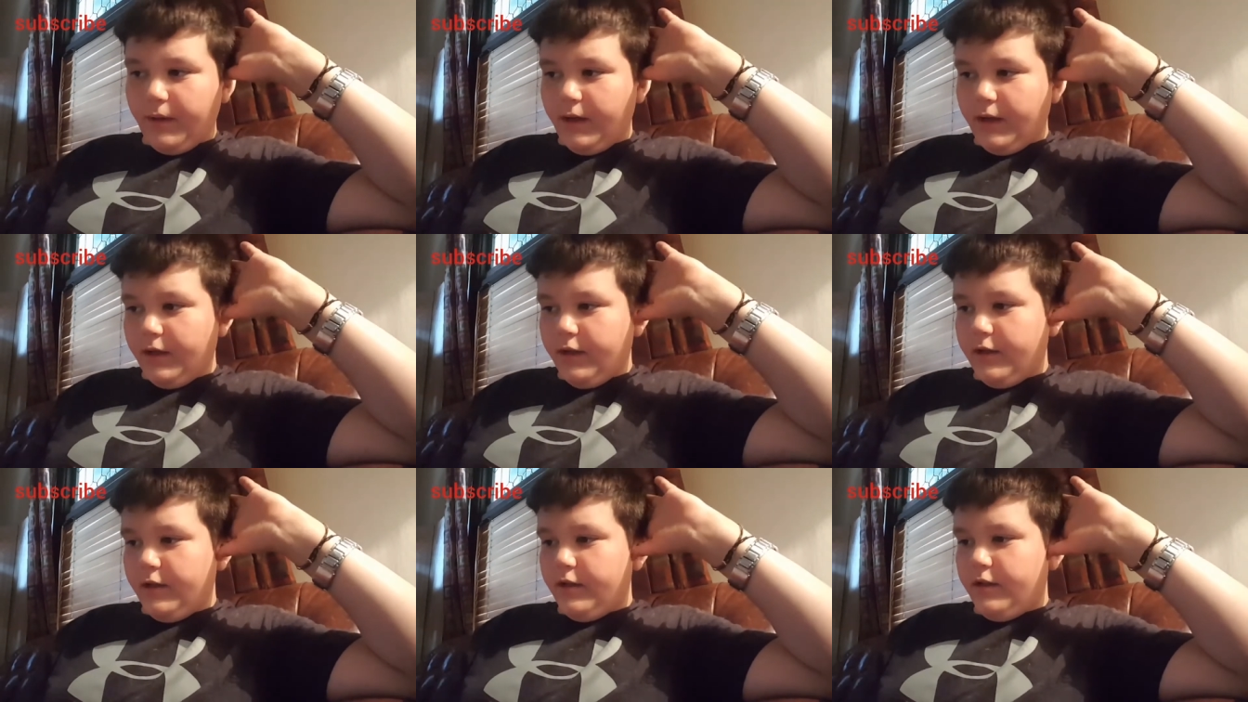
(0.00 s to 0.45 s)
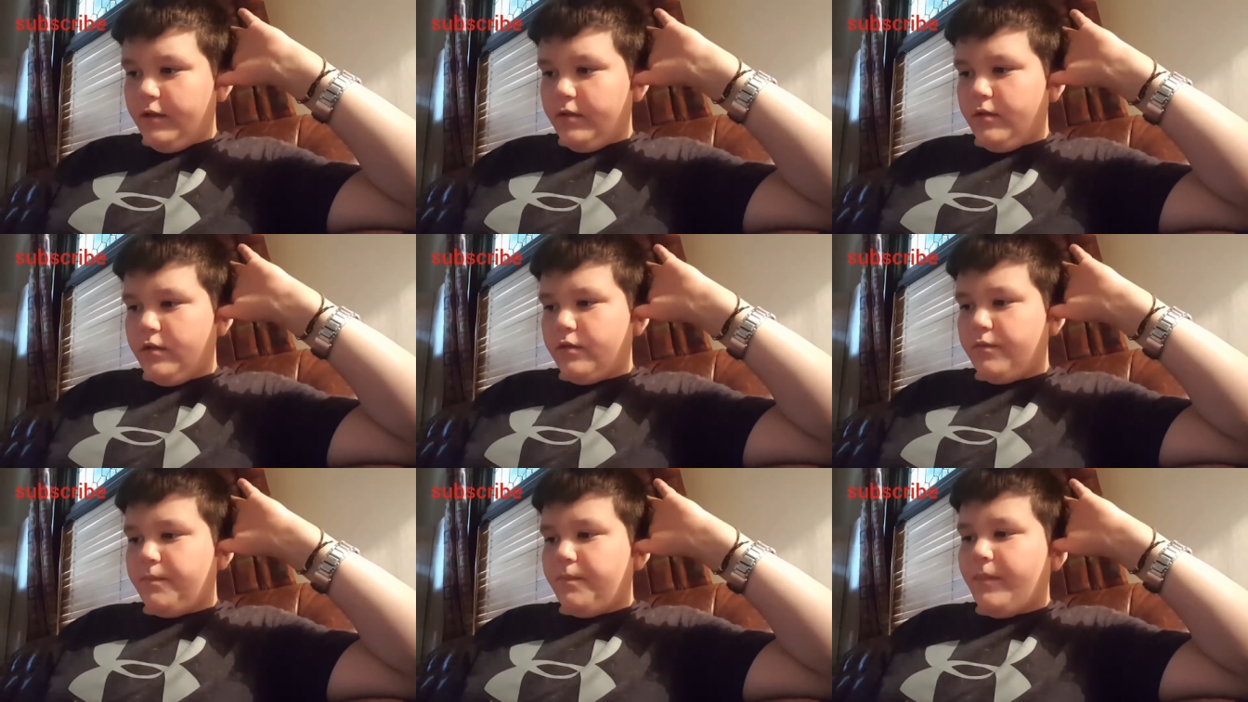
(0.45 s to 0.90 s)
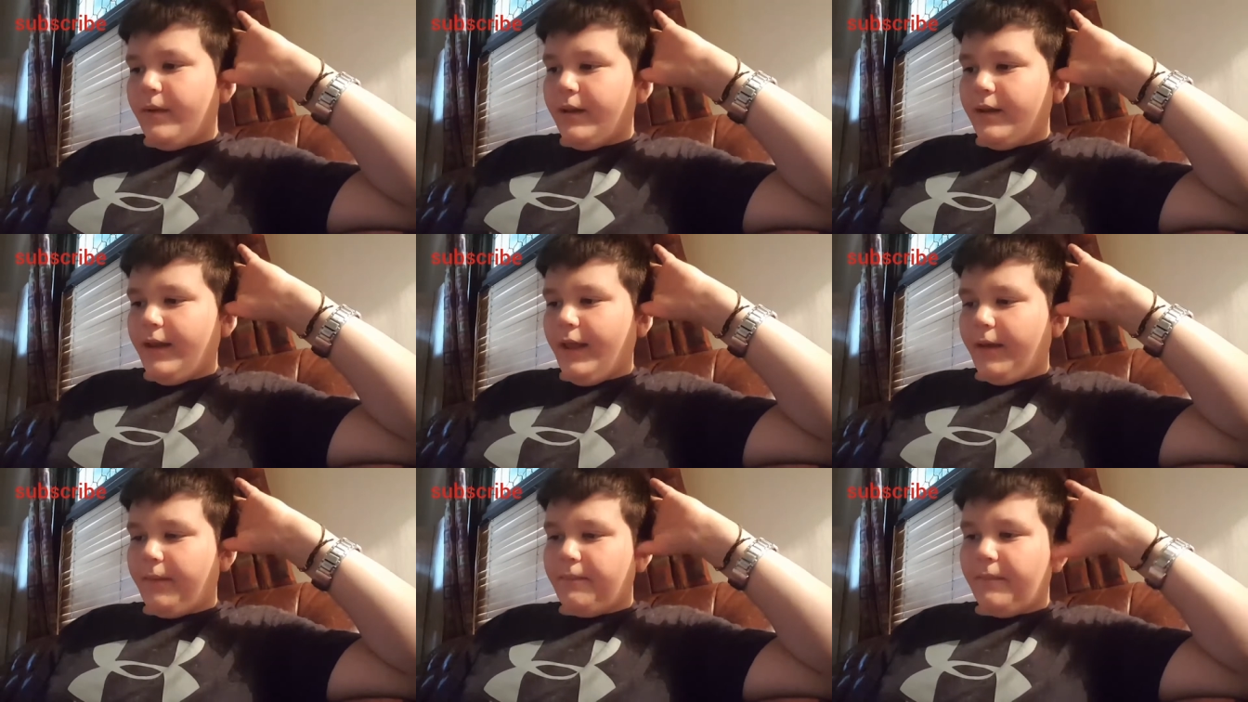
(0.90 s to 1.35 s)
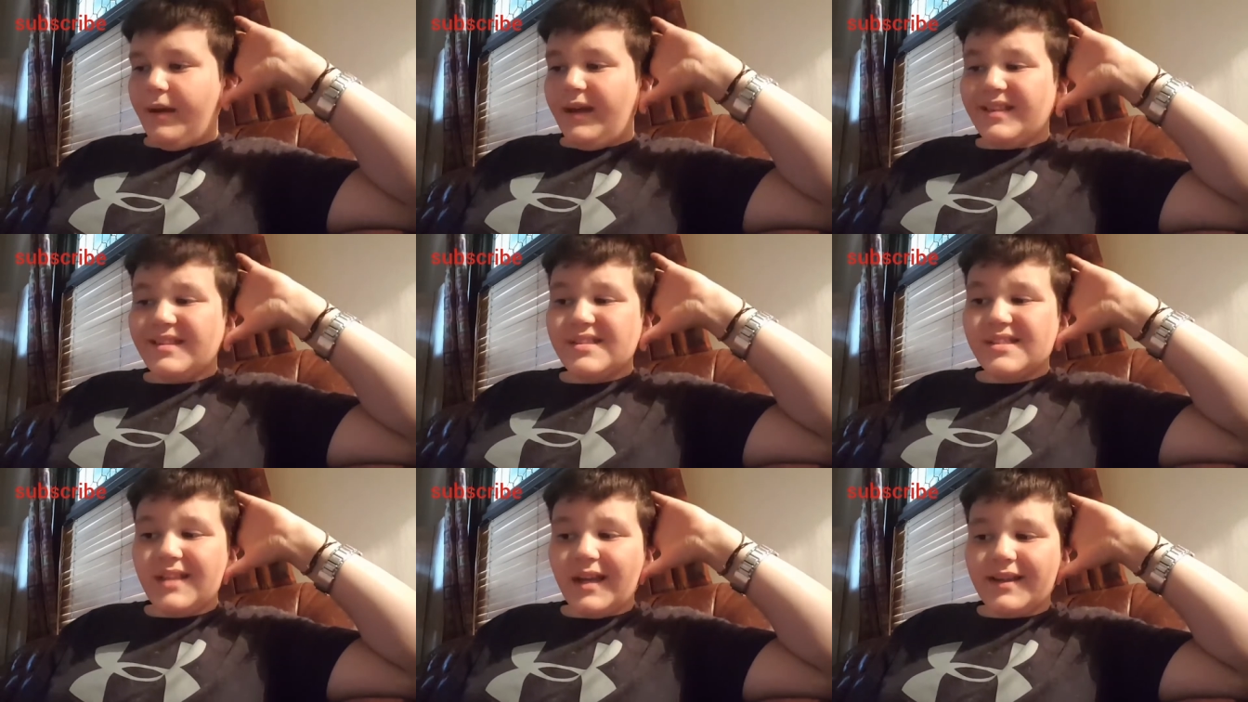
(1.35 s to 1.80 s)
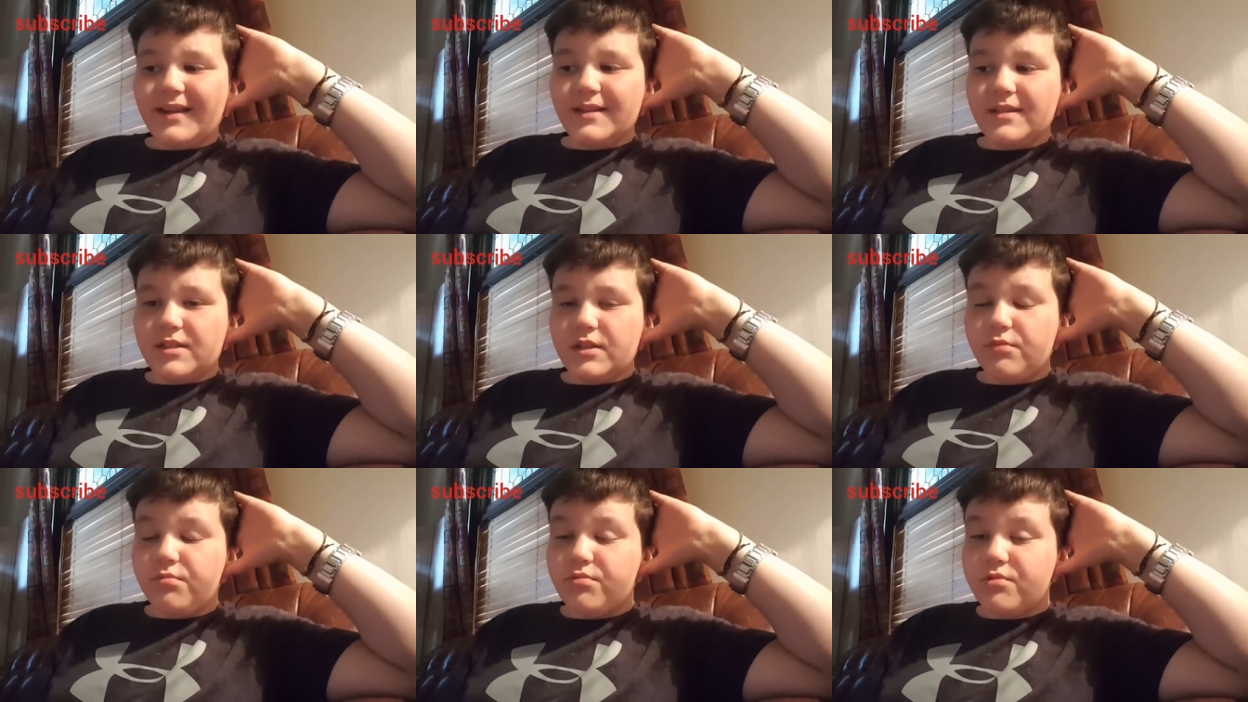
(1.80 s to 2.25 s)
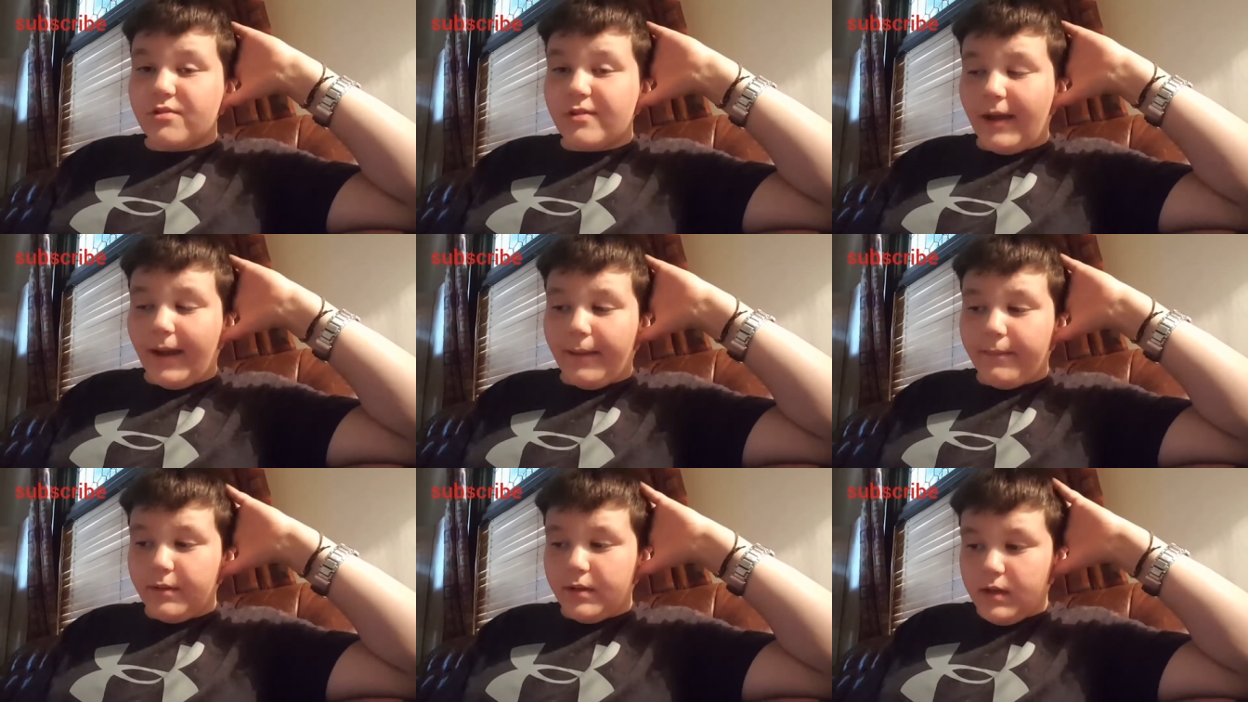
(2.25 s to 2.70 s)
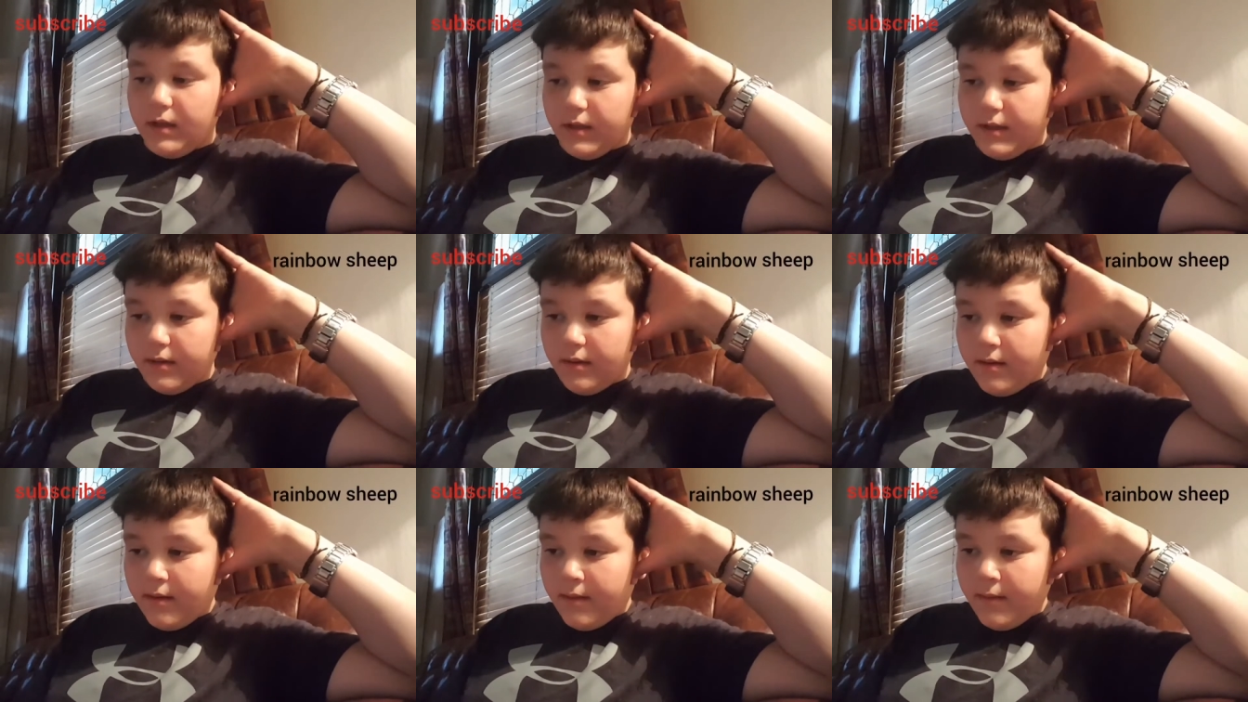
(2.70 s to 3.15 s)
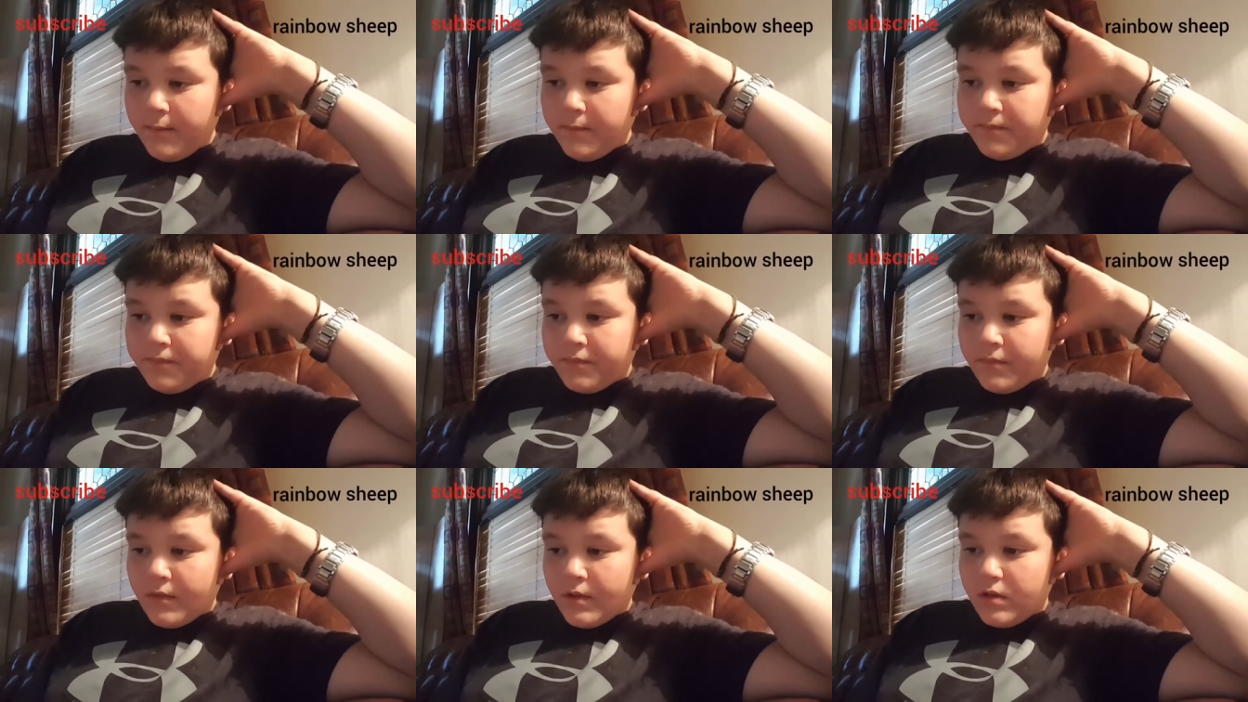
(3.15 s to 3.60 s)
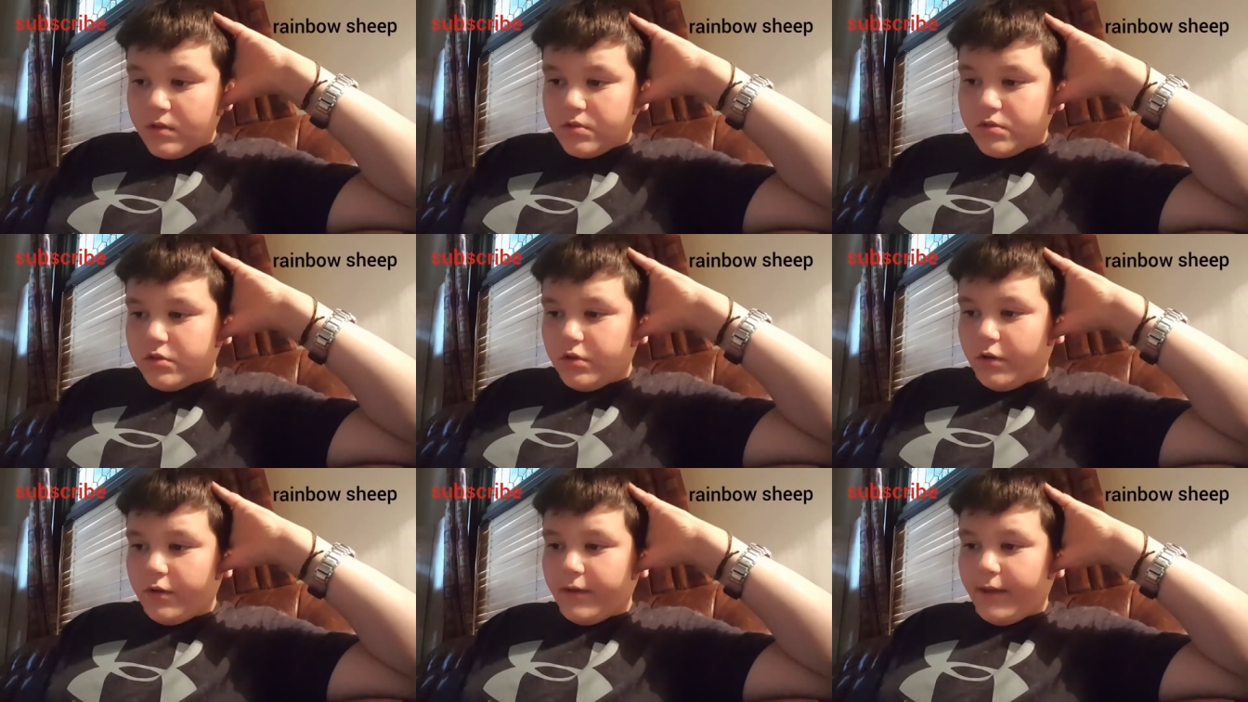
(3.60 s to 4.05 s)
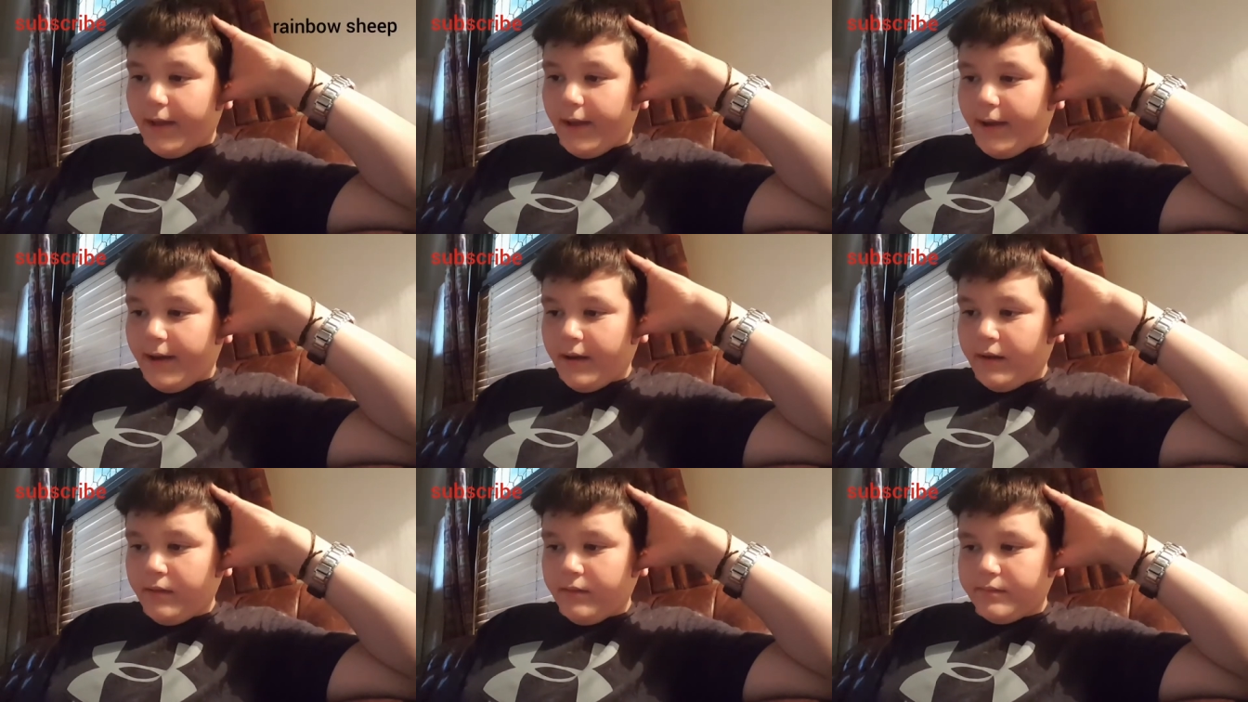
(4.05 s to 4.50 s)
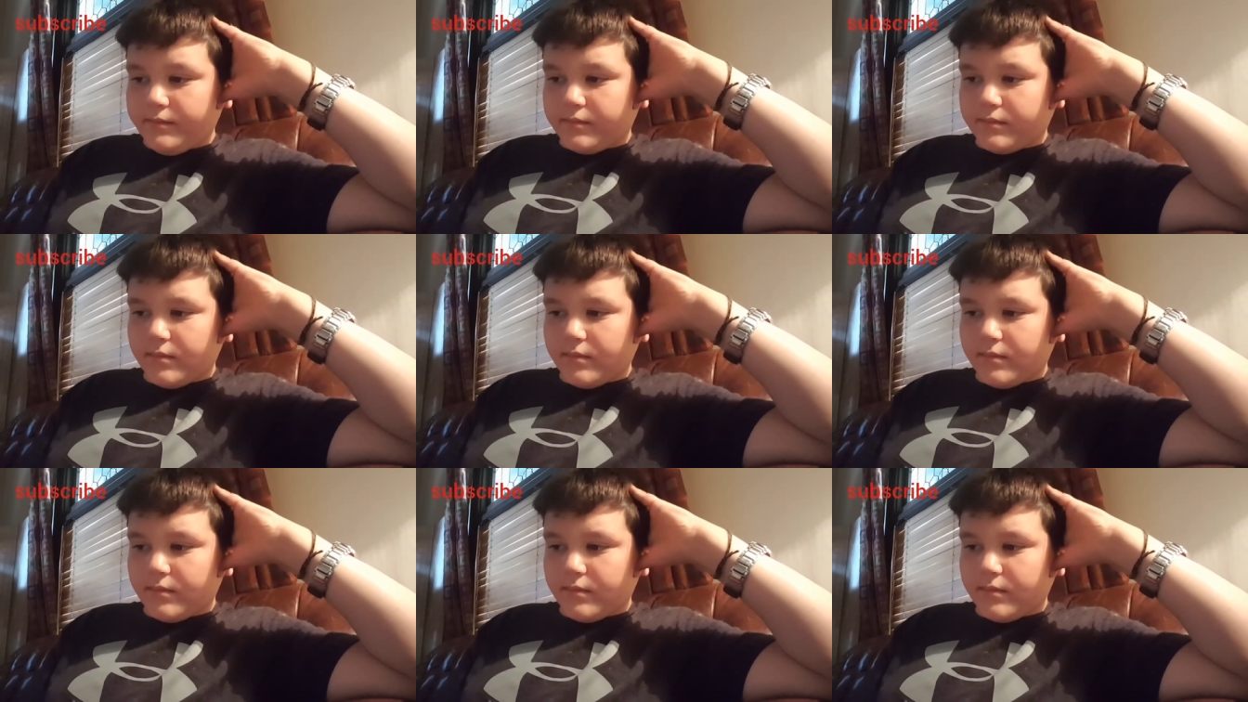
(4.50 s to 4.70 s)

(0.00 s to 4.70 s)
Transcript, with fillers: but it's been like my second subscriber. So yeah.